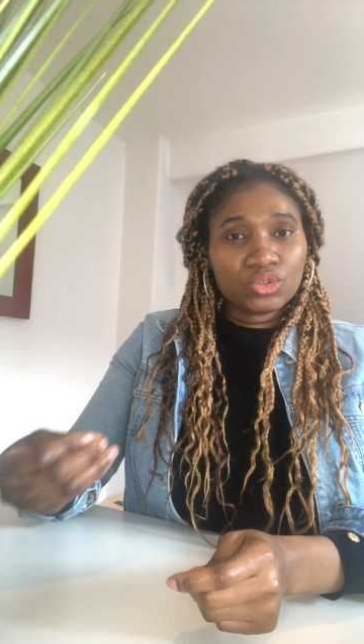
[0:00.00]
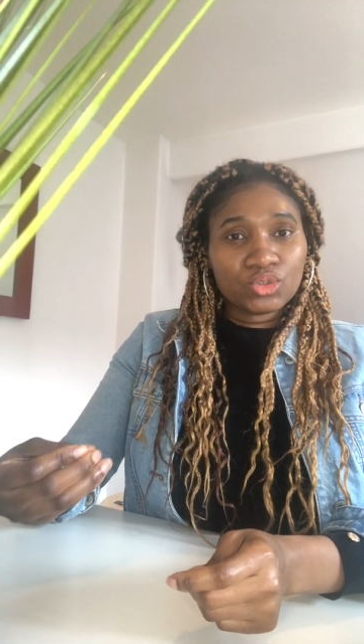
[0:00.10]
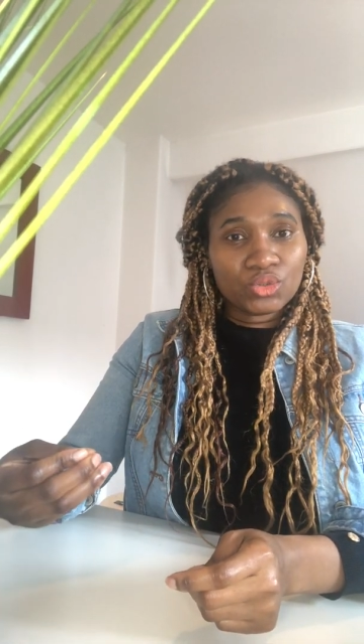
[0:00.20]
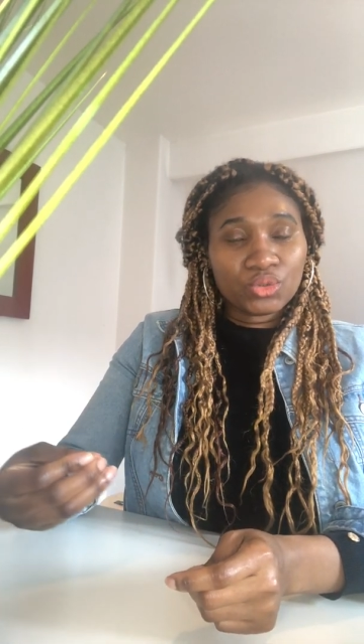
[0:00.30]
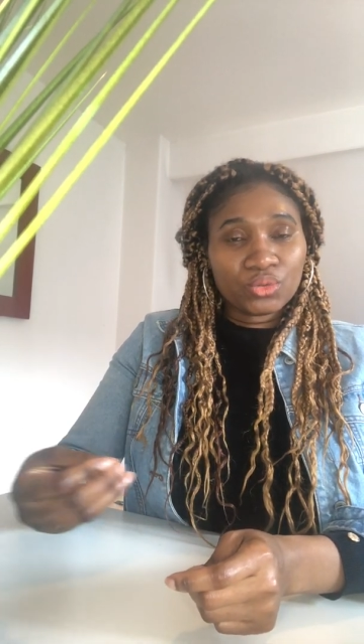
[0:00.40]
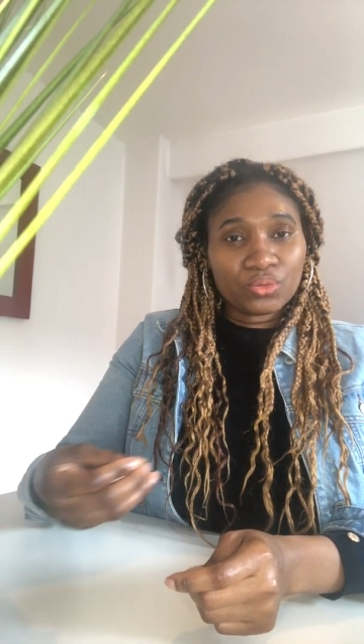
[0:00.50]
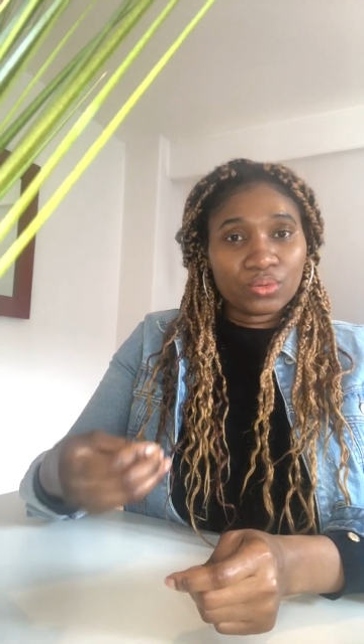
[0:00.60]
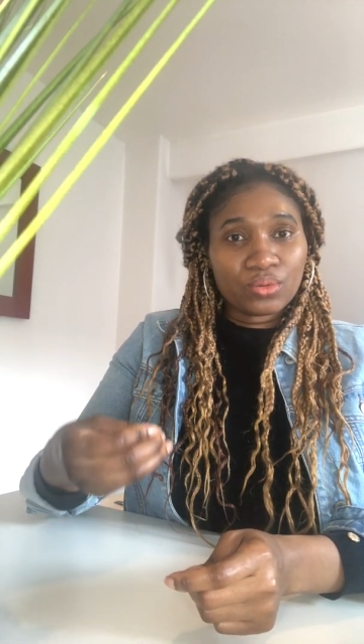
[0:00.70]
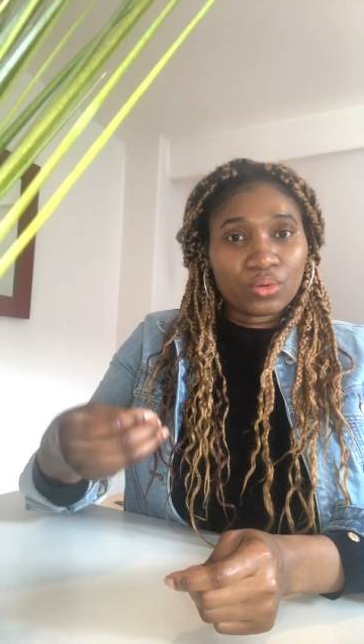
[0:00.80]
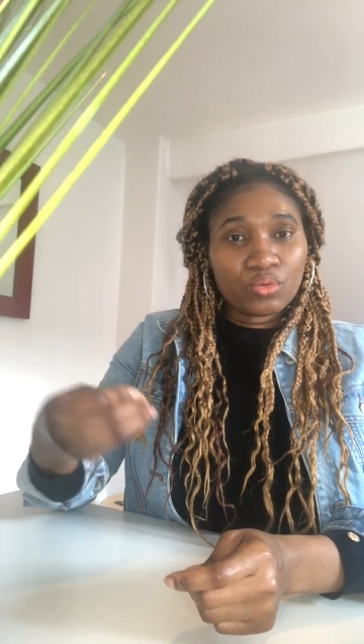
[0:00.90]
to
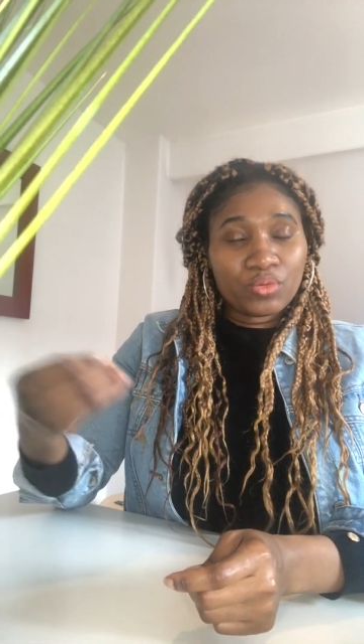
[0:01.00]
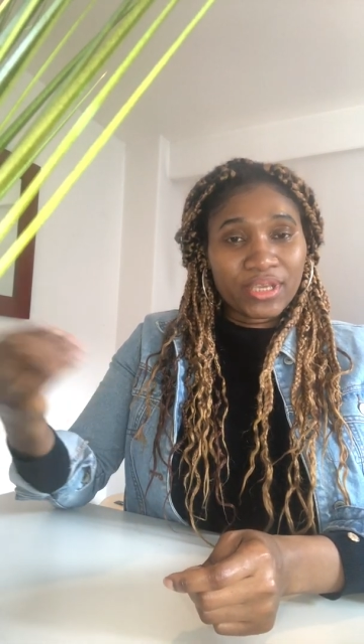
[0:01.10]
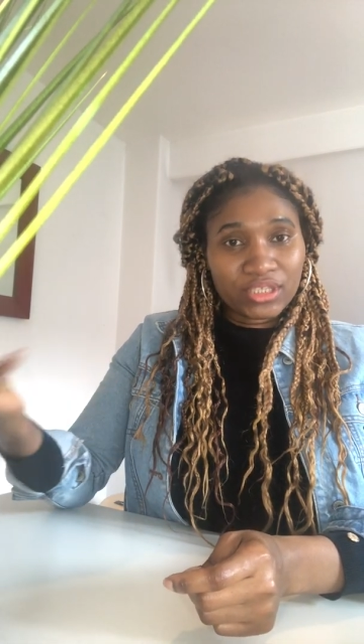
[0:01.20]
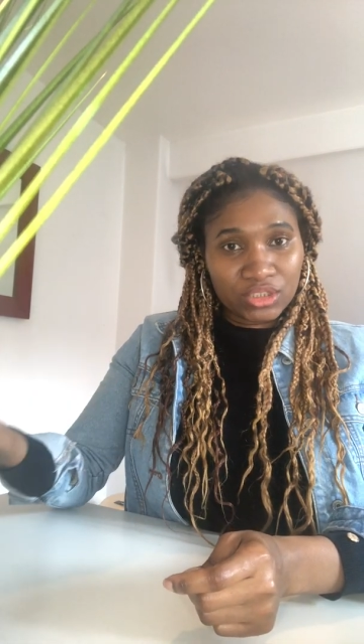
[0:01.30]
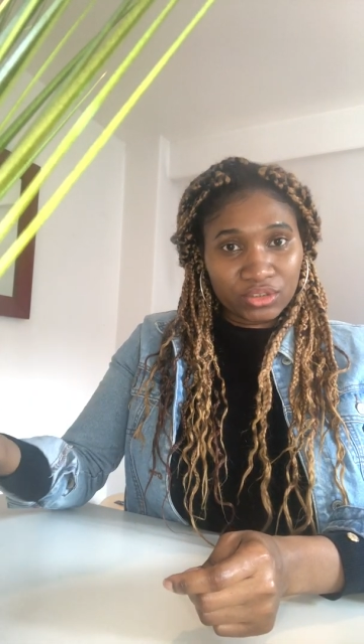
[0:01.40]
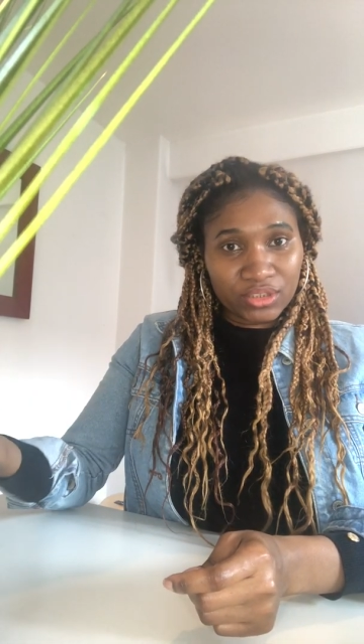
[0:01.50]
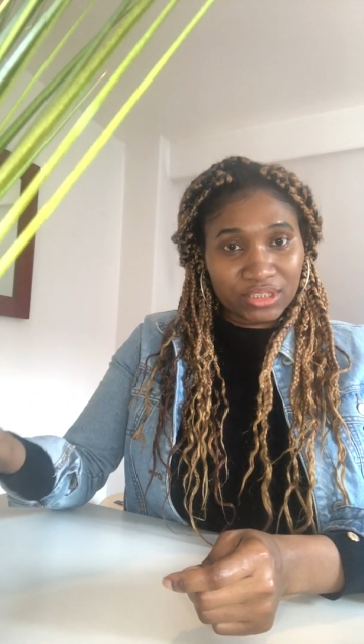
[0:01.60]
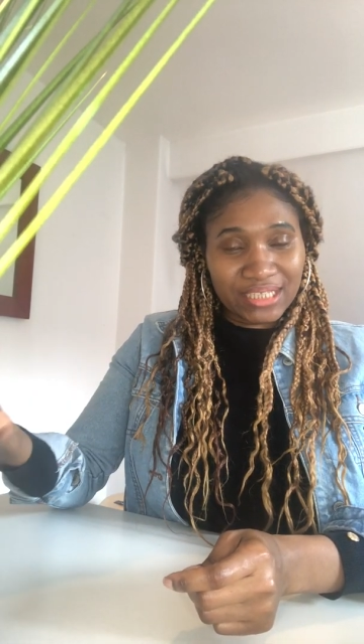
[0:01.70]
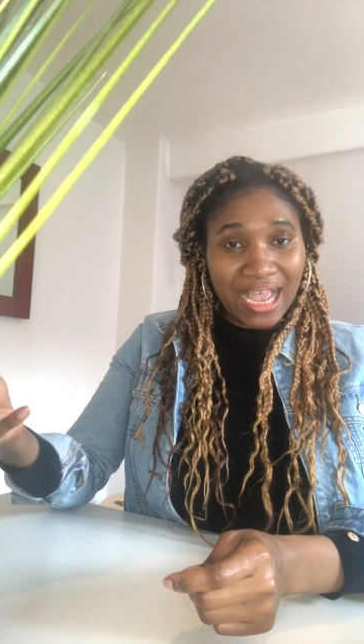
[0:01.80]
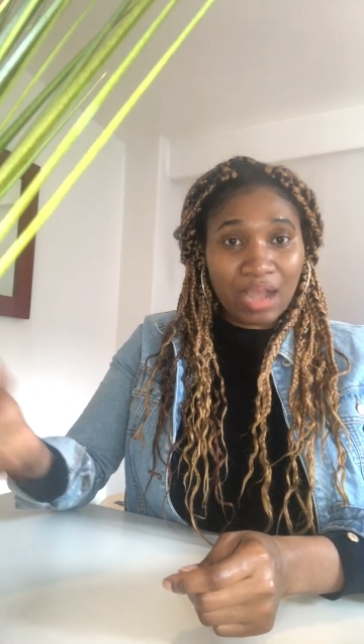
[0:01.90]

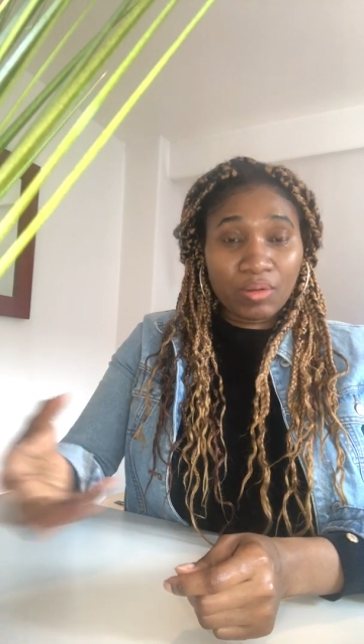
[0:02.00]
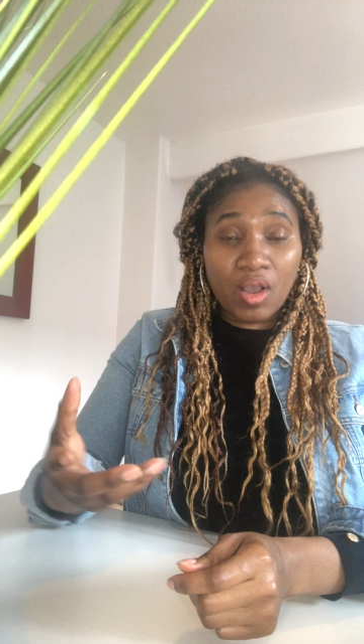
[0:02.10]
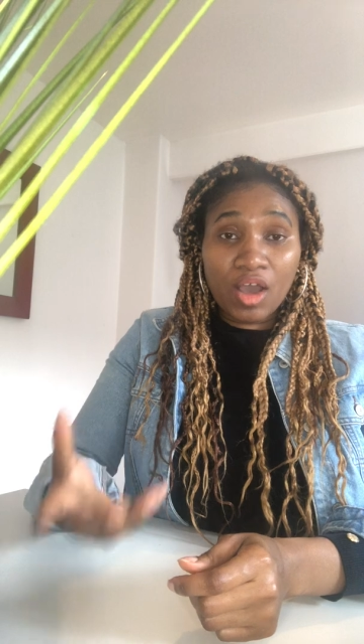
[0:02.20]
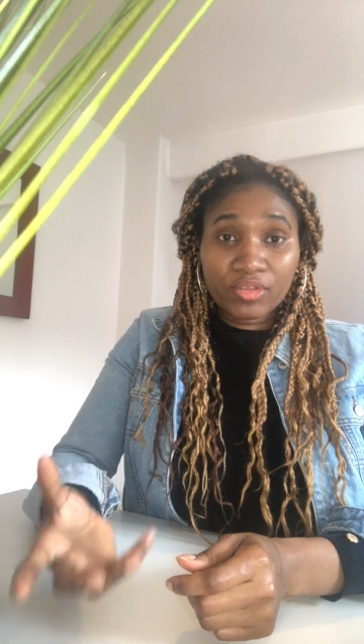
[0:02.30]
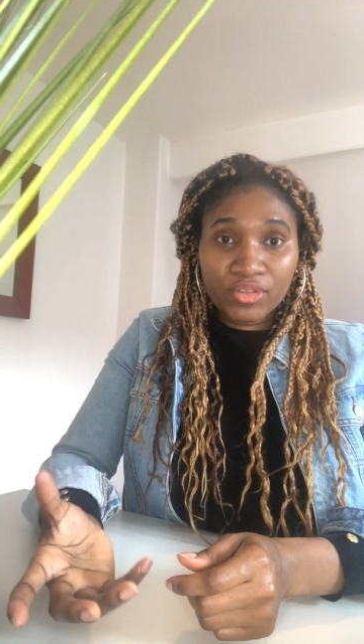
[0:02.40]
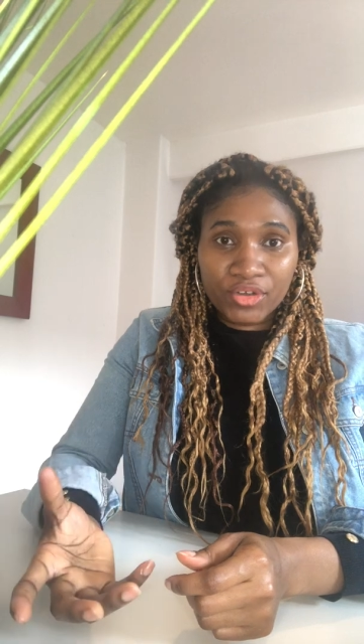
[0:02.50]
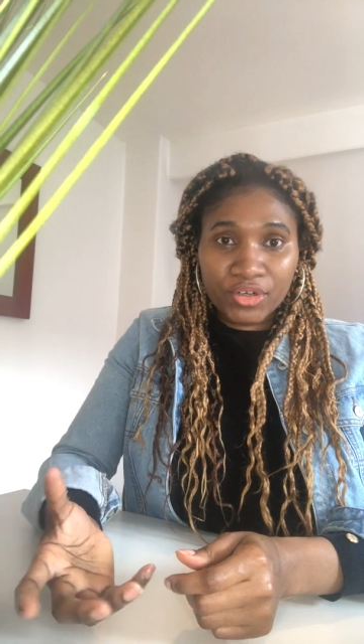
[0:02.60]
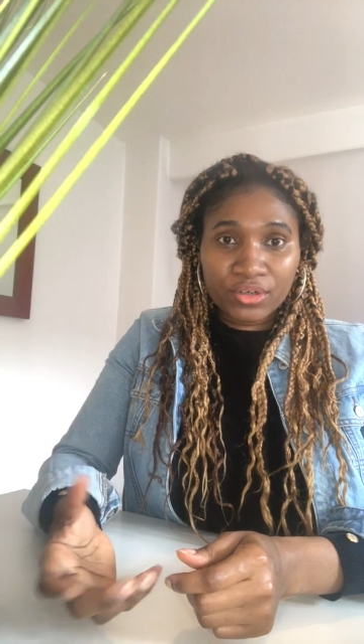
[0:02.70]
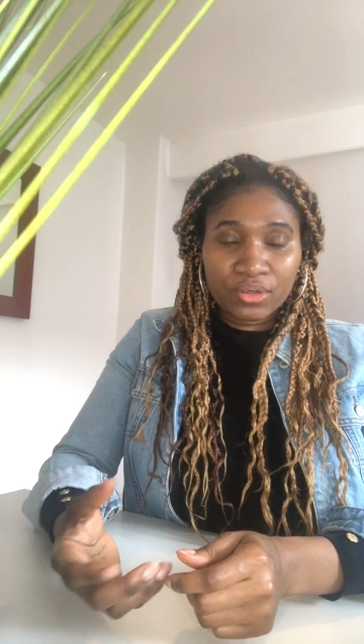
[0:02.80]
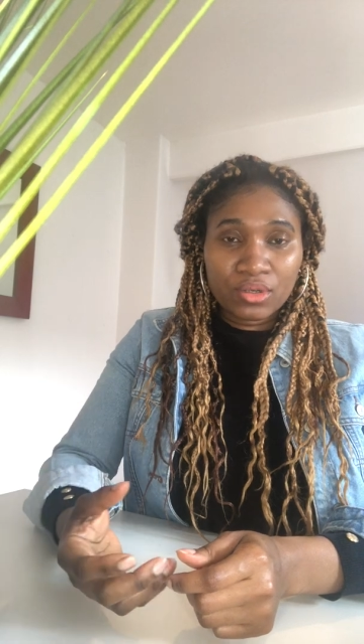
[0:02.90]
research how
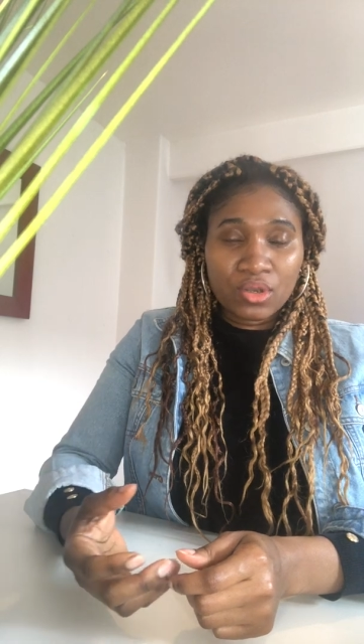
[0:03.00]
other